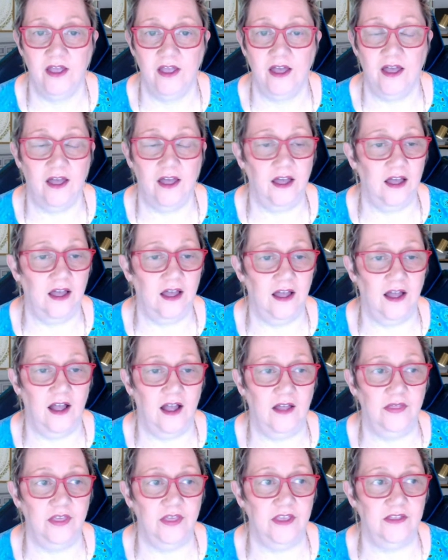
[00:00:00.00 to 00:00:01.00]

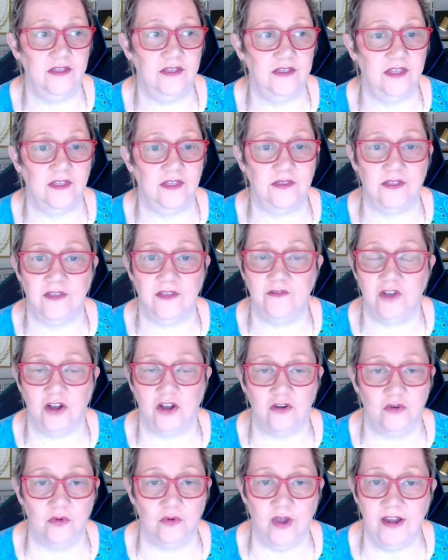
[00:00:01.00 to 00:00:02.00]
I think that they've
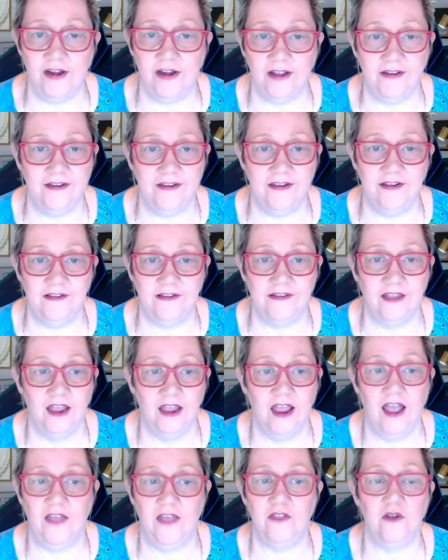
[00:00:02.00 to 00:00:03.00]
got great ideas
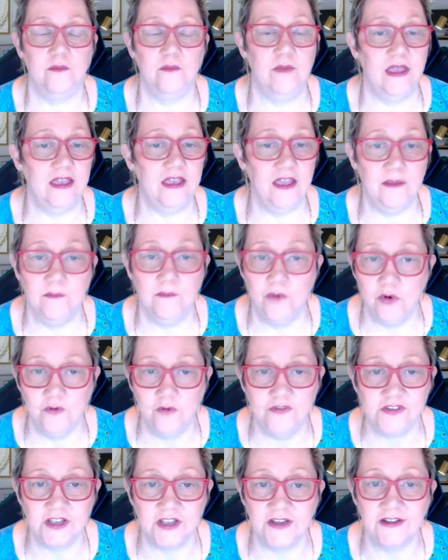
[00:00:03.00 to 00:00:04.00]
and they're making
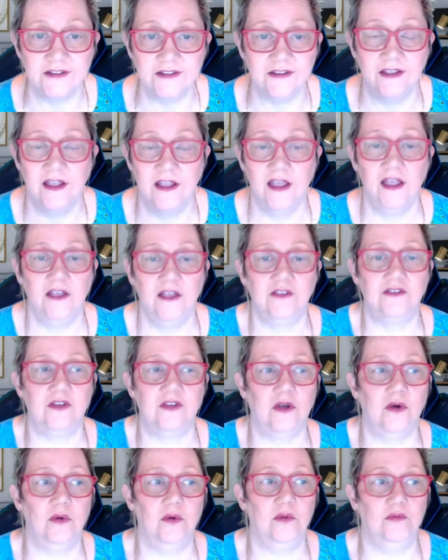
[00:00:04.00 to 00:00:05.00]
moves on it.
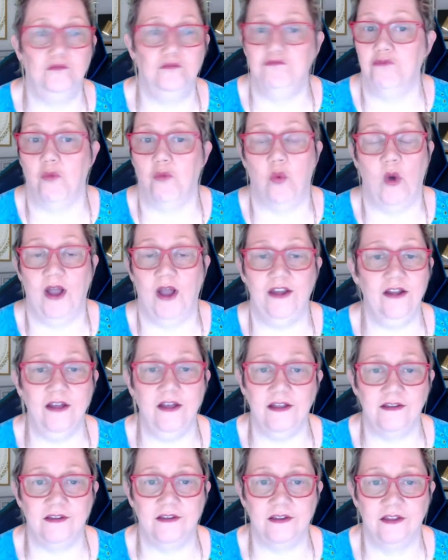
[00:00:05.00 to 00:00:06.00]
So why
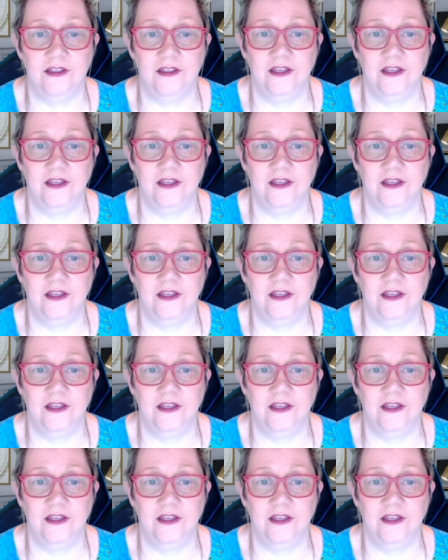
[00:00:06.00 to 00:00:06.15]
not?